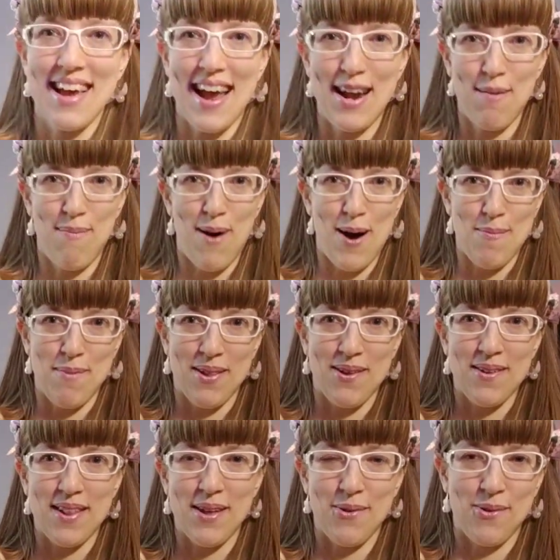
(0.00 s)
kind of
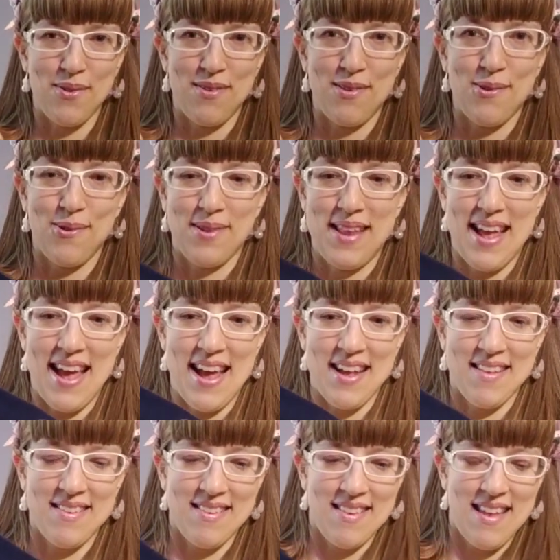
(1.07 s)
popular in the old school
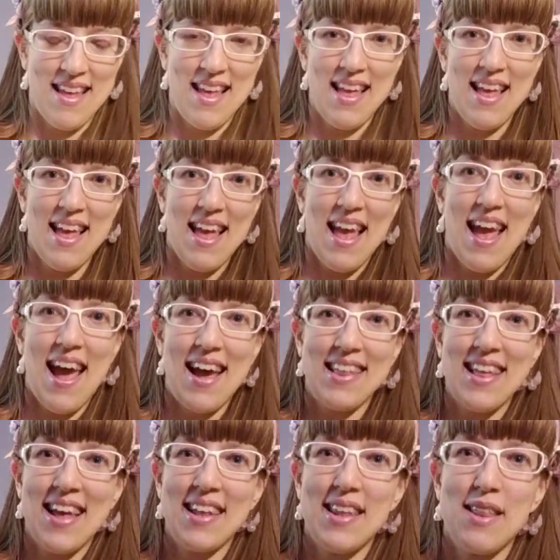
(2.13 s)
days.
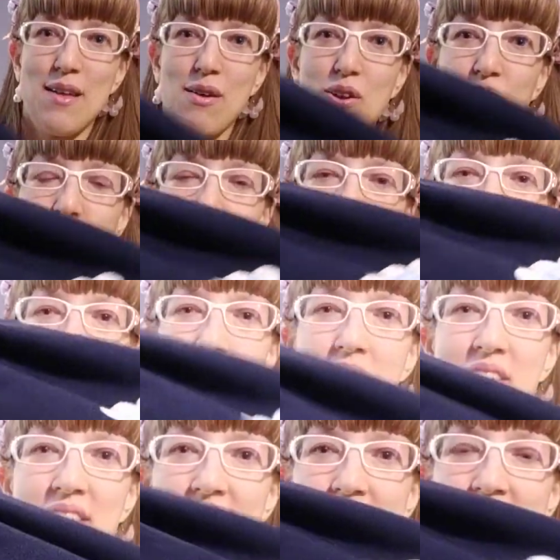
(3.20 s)
And then the
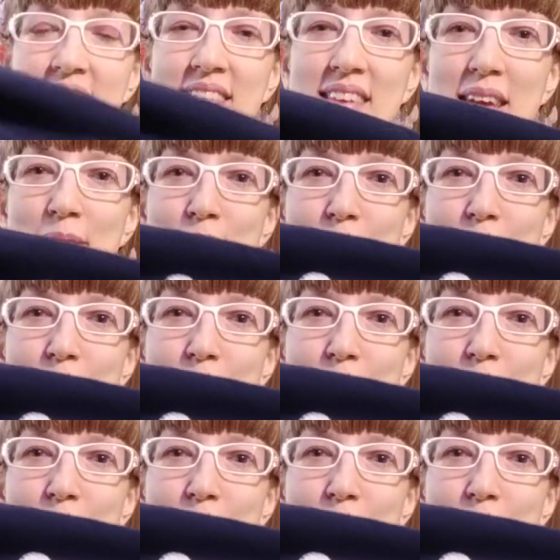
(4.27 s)
gorgeous